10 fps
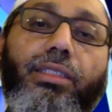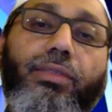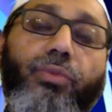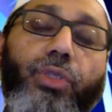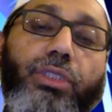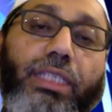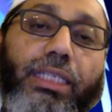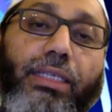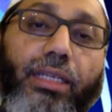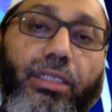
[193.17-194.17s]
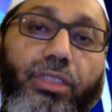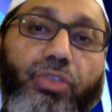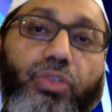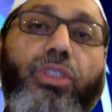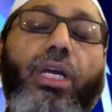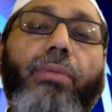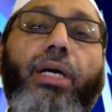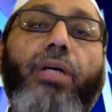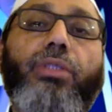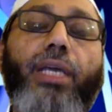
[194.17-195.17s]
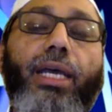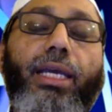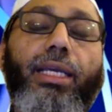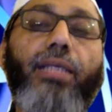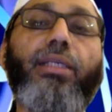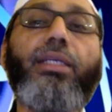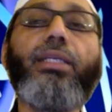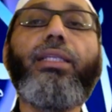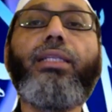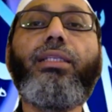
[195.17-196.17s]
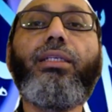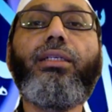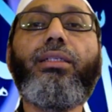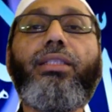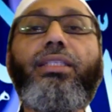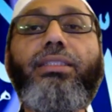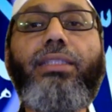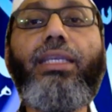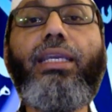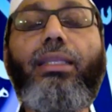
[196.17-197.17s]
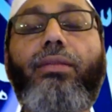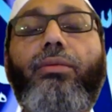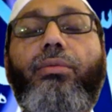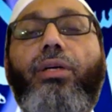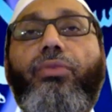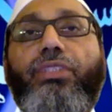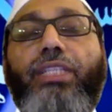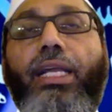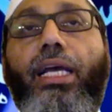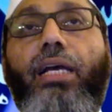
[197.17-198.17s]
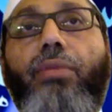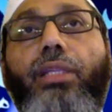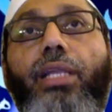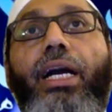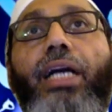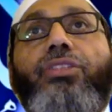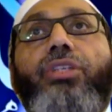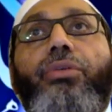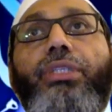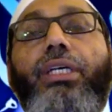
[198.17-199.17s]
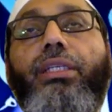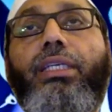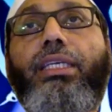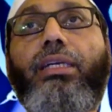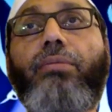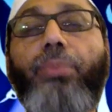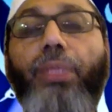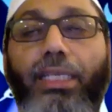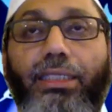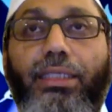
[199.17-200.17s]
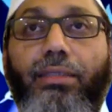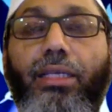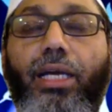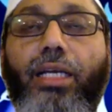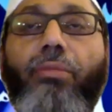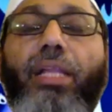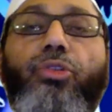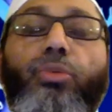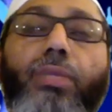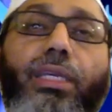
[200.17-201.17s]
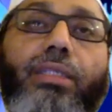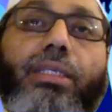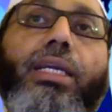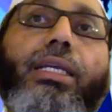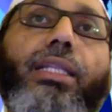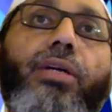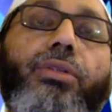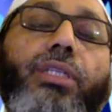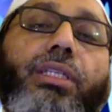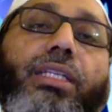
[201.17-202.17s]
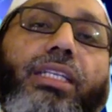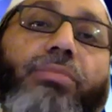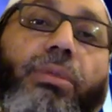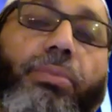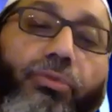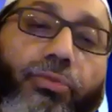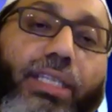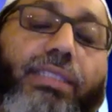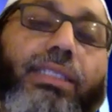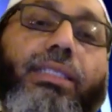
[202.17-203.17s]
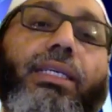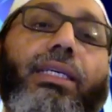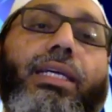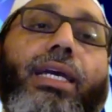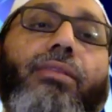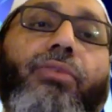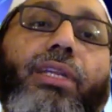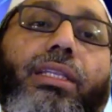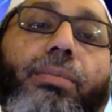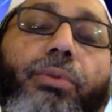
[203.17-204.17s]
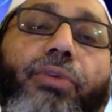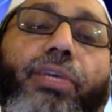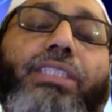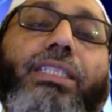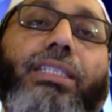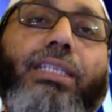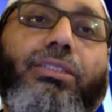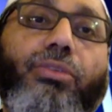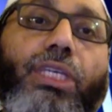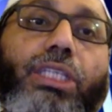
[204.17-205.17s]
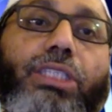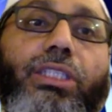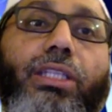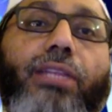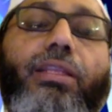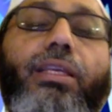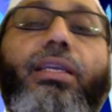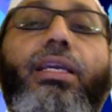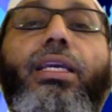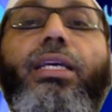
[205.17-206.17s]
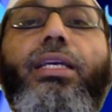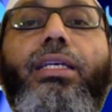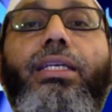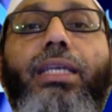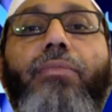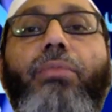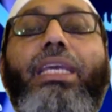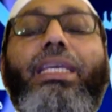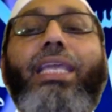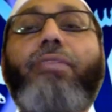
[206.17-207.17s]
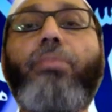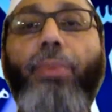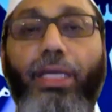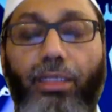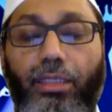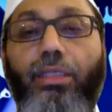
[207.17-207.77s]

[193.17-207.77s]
what he understood about the ayah, that this deen of Islam, Allah Azza wa Jal, he completed, akmal, to mean now it has been perfected, and when the perfection is reached, nothing can make it better.